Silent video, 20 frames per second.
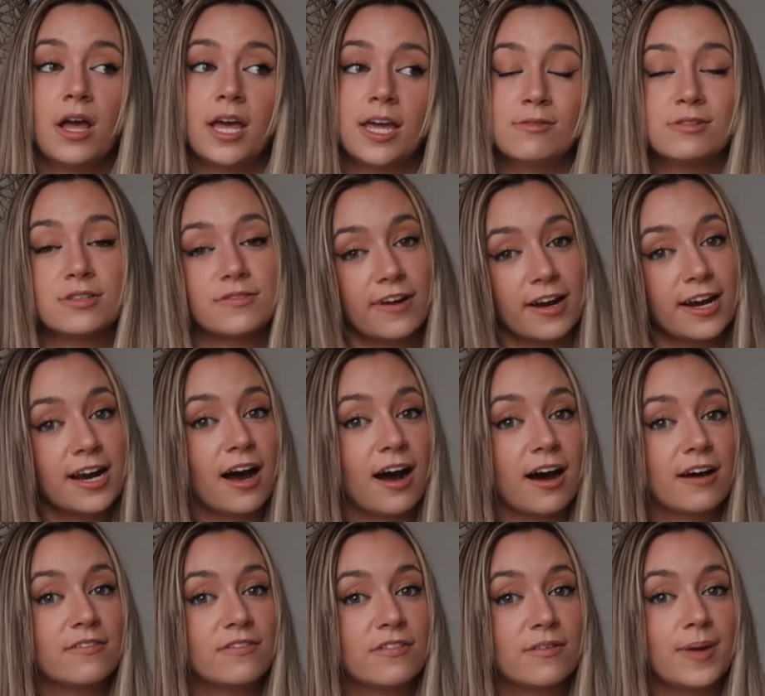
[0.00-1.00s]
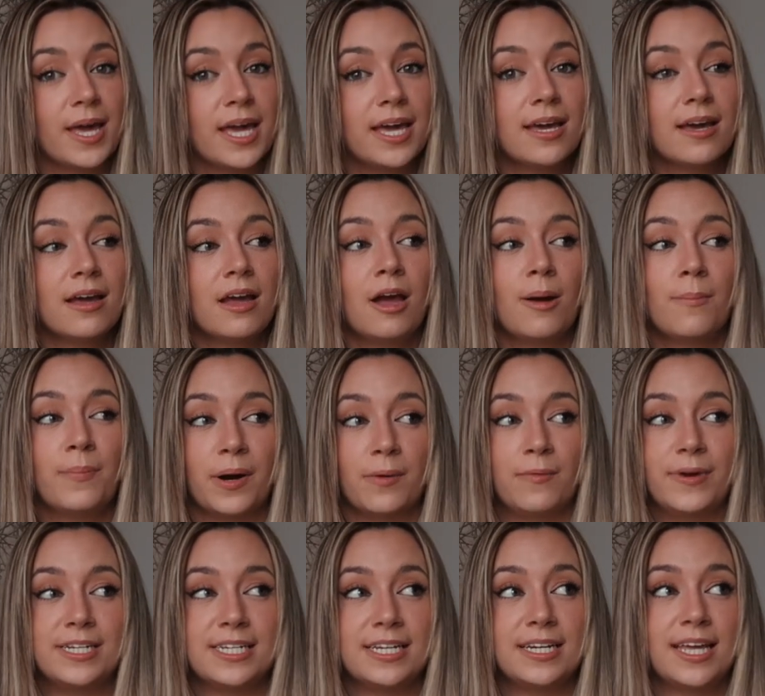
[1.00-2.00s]
It was very hard for me, but
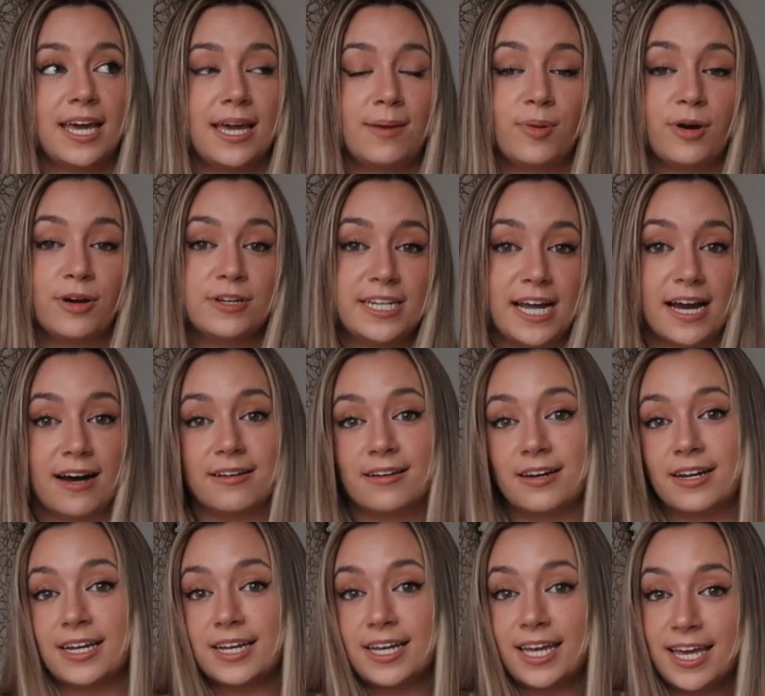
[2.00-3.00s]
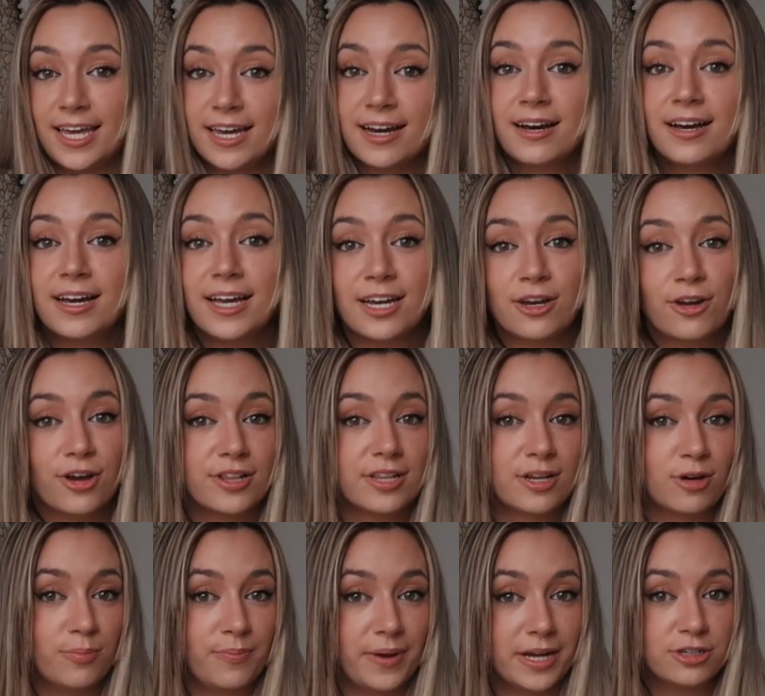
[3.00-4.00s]
we did keep her down here in her
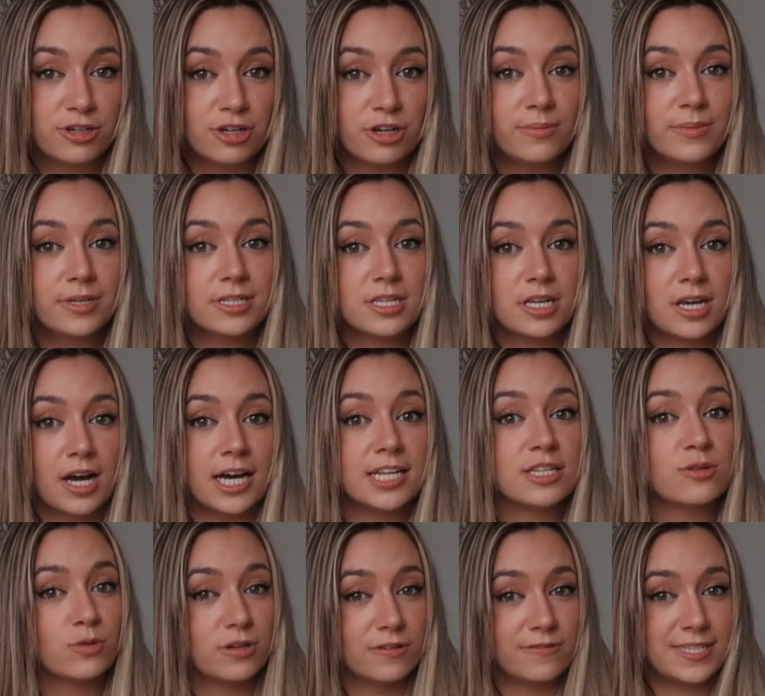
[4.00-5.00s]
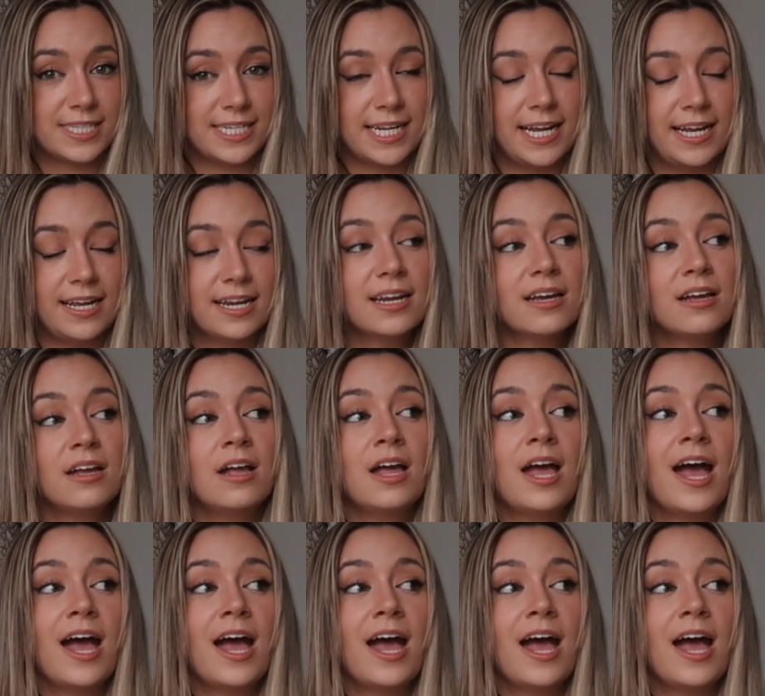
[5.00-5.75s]
little bedroom, as you guys would have seen.